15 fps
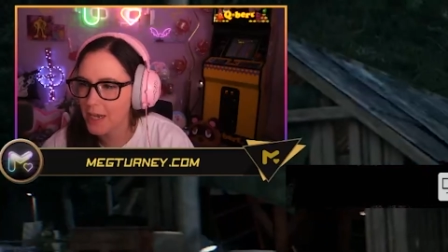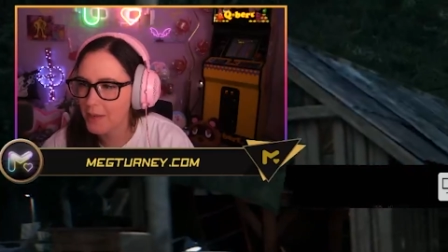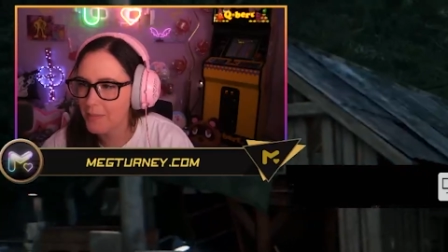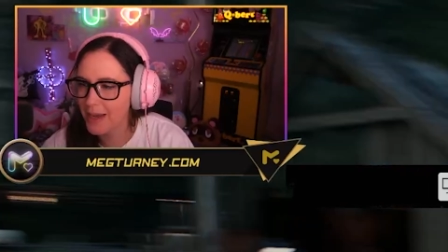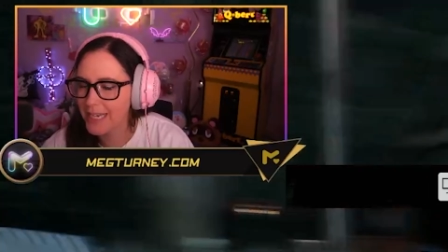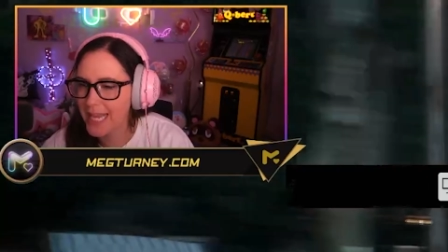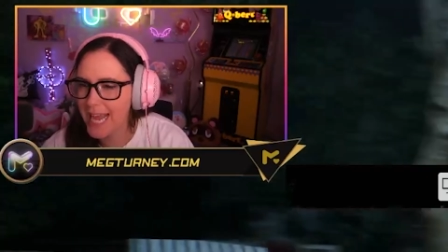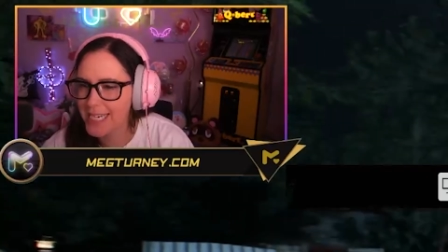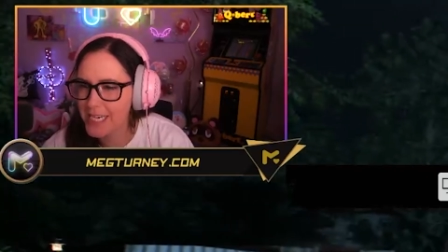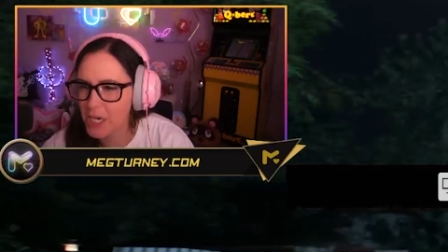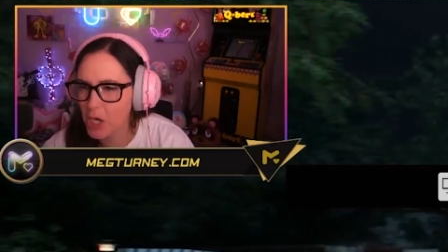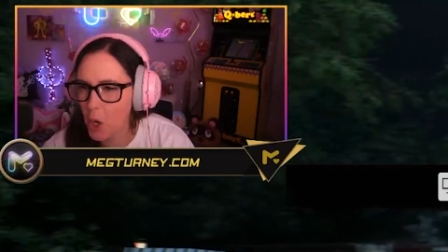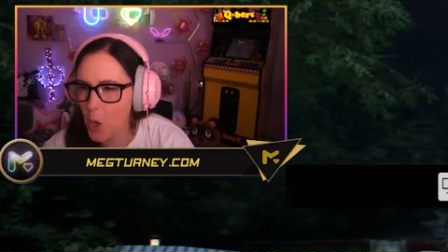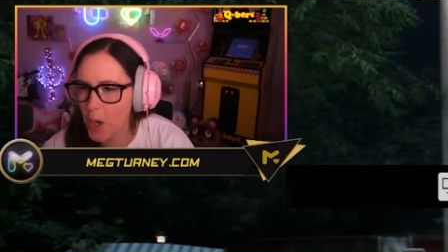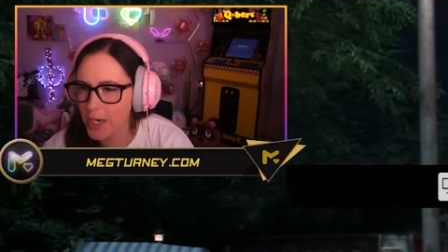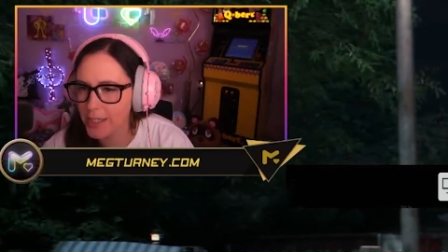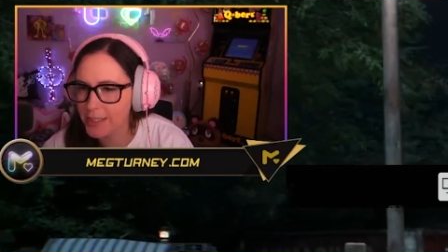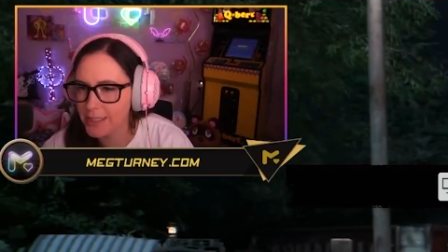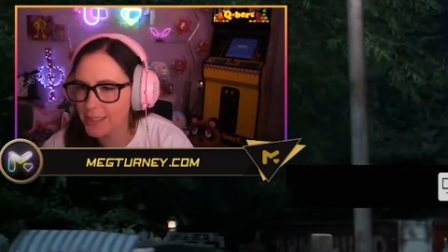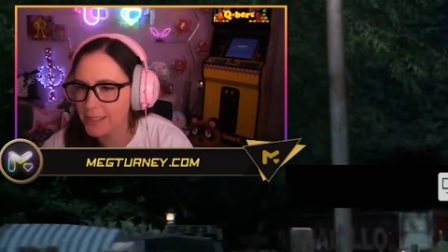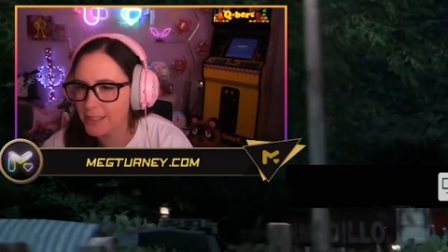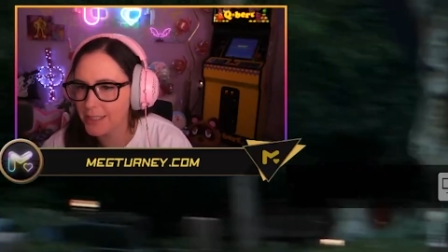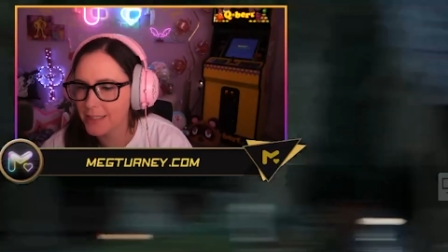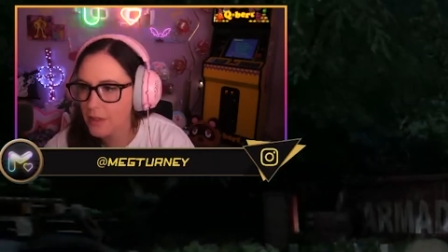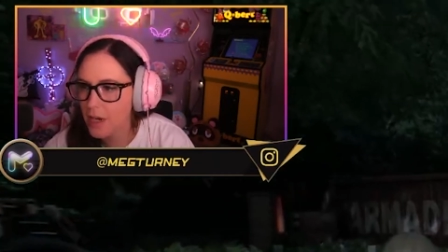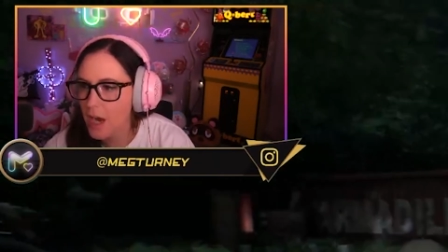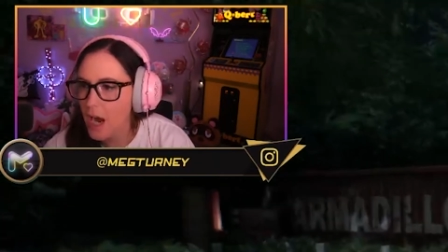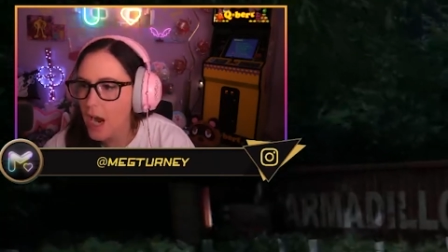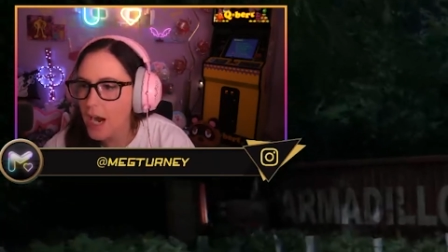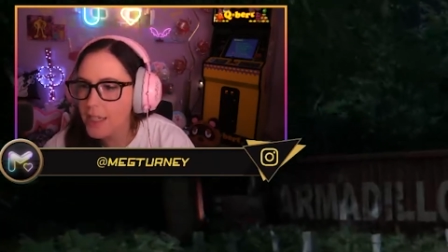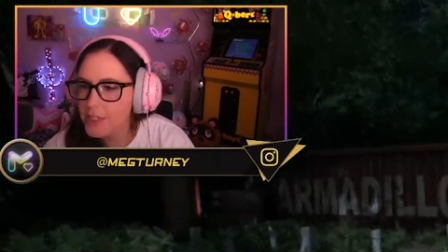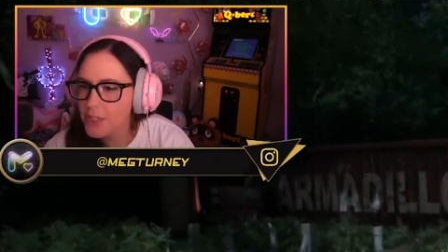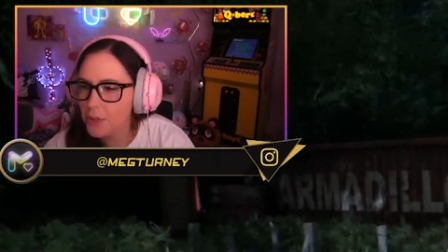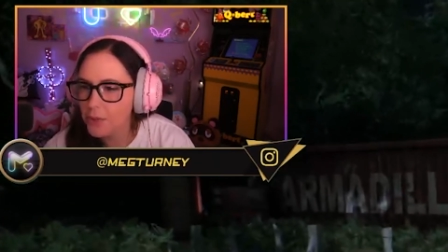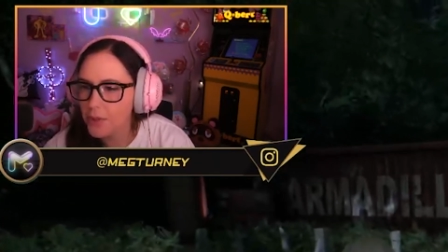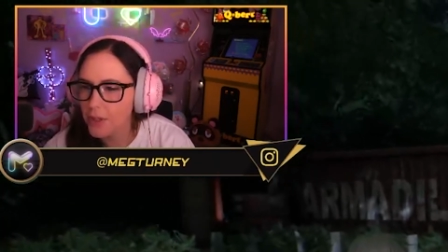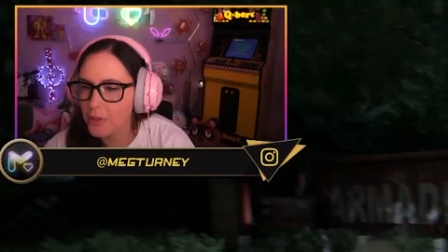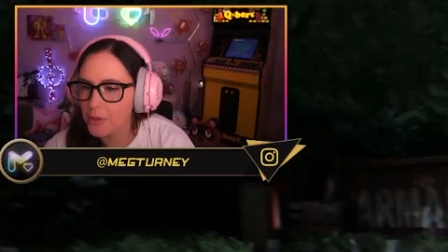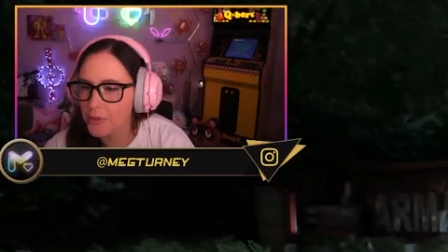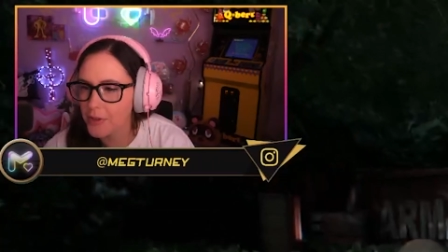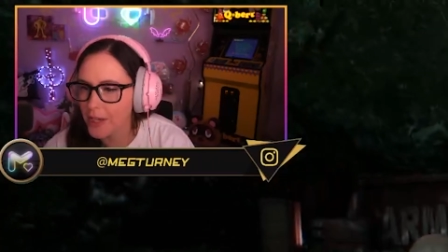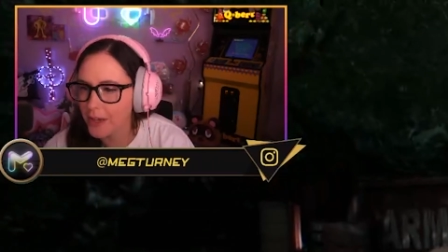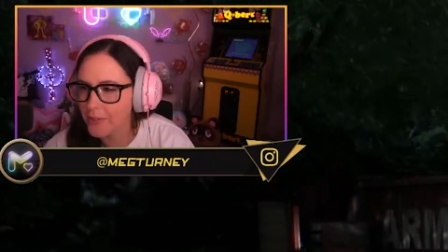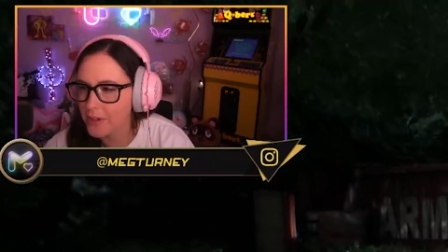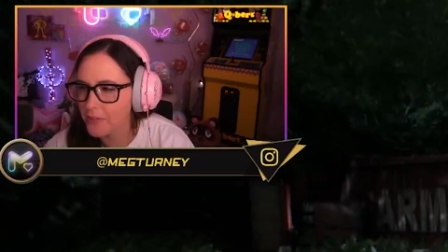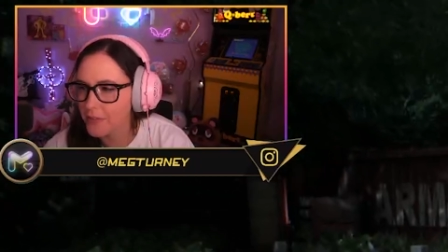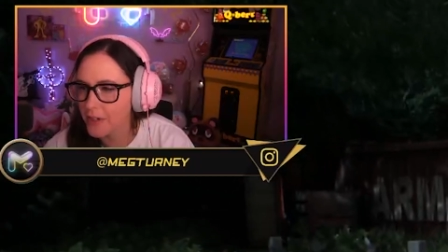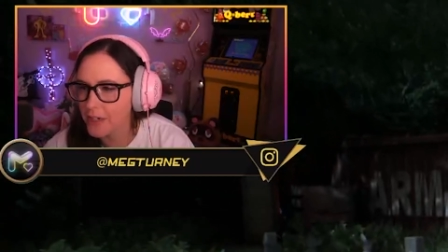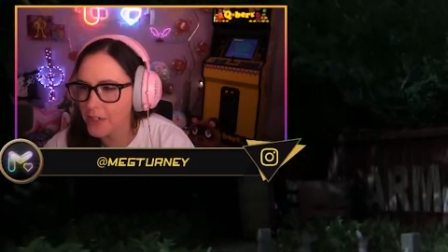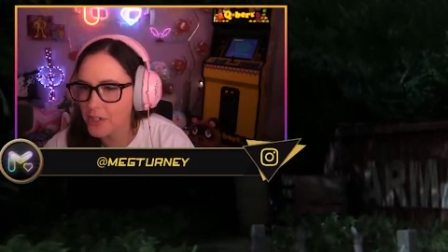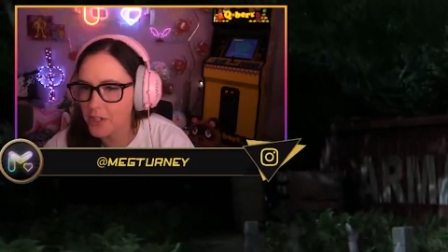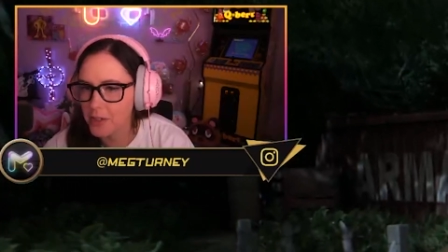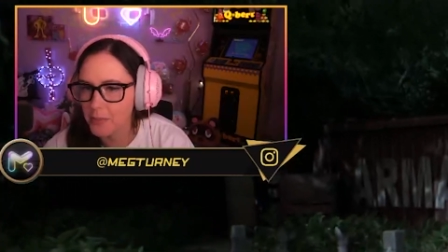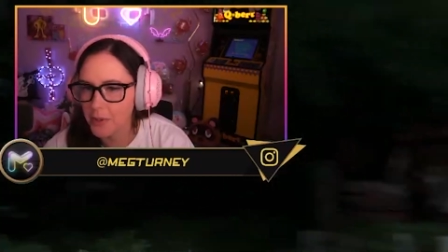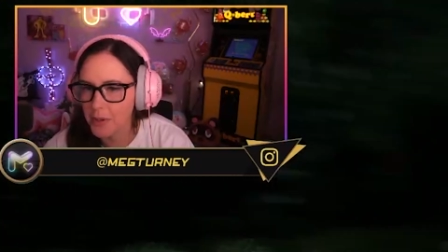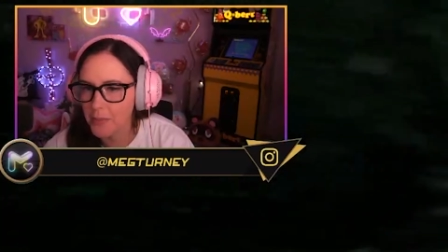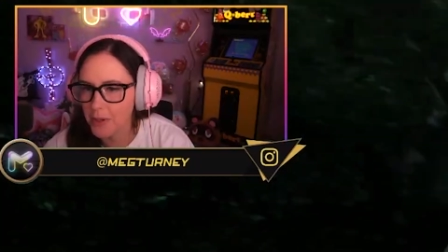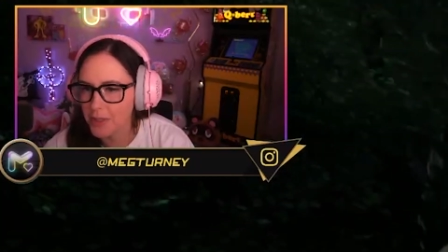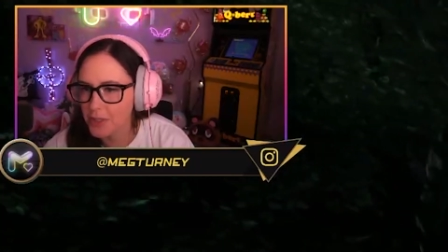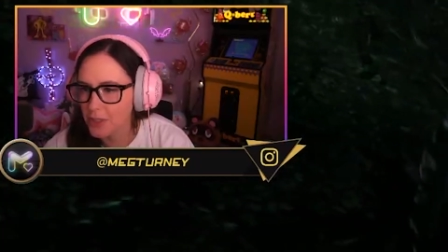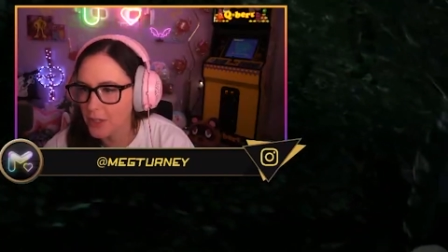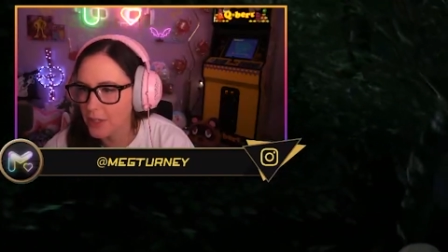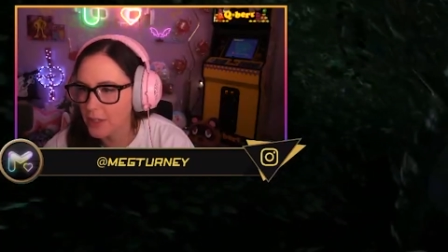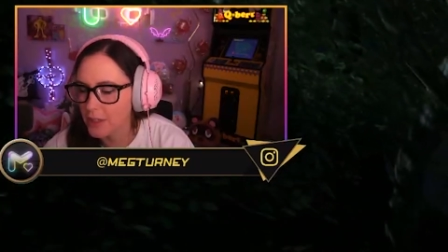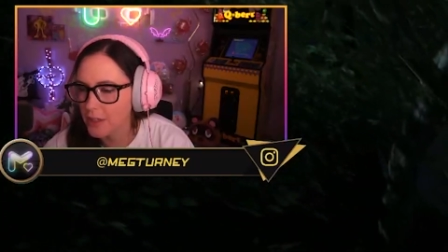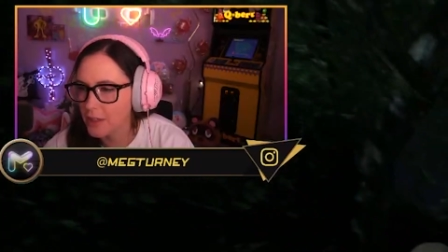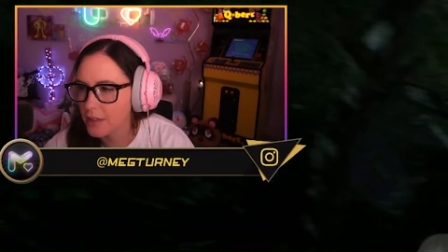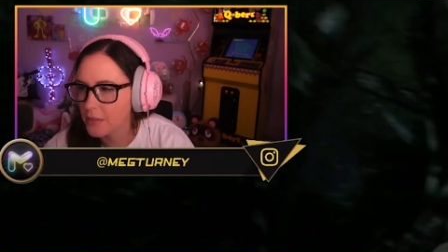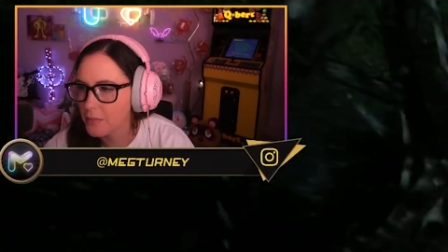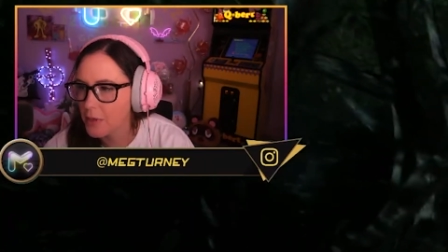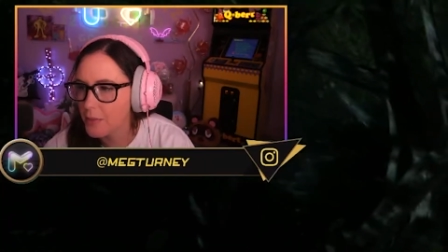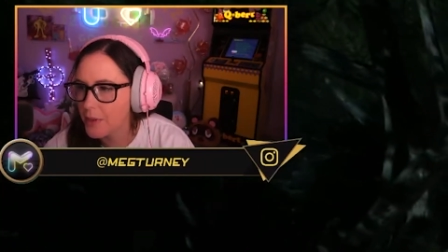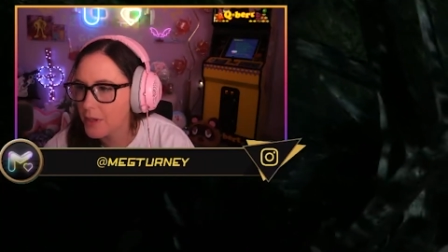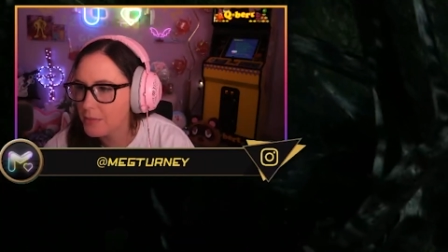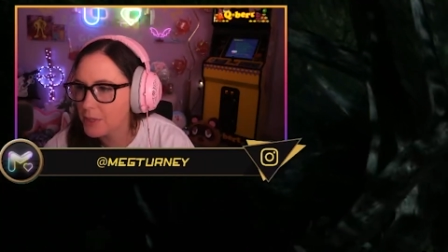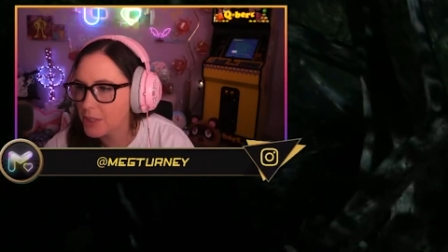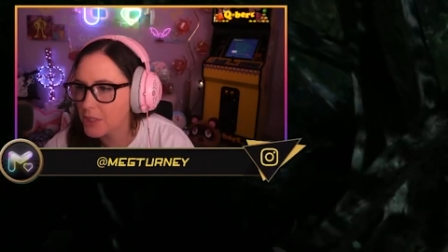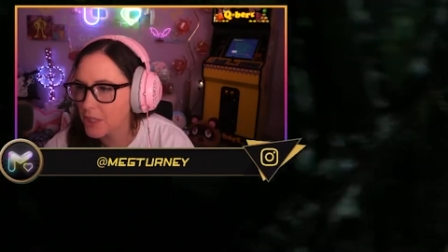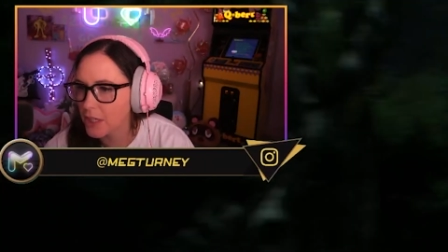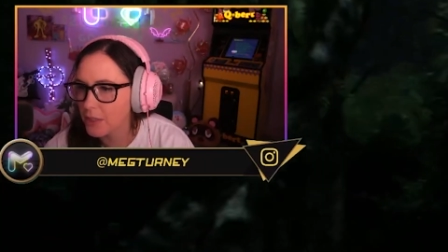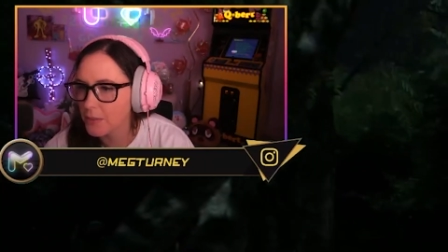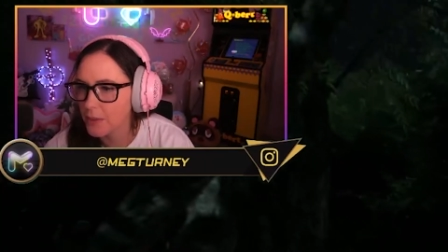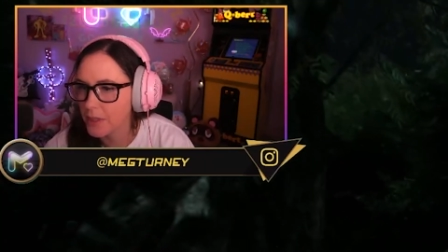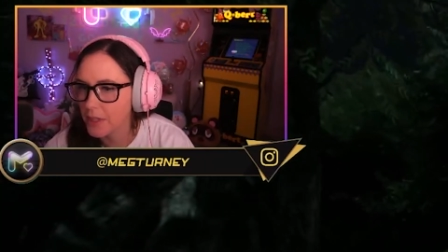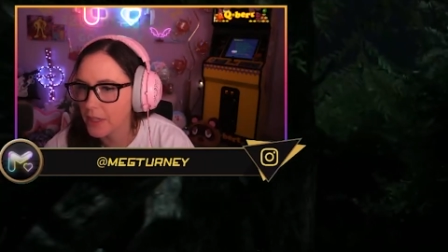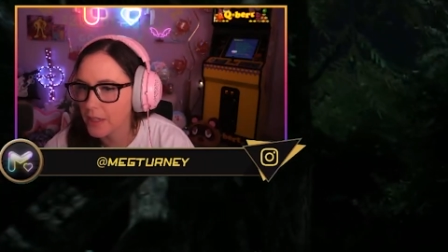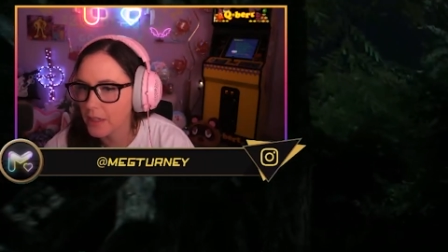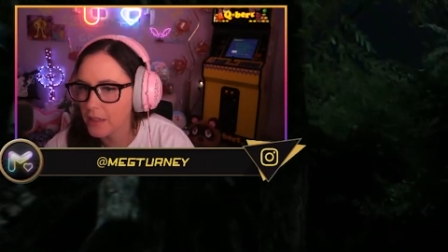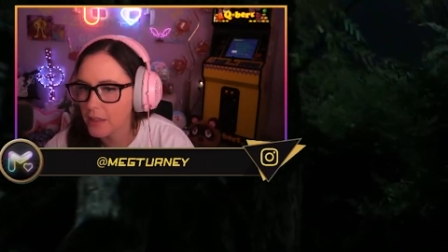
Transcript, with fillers: My candy corns! I don't know if they have an advantage at the button mash or not. Maybe I'm just terrible at it.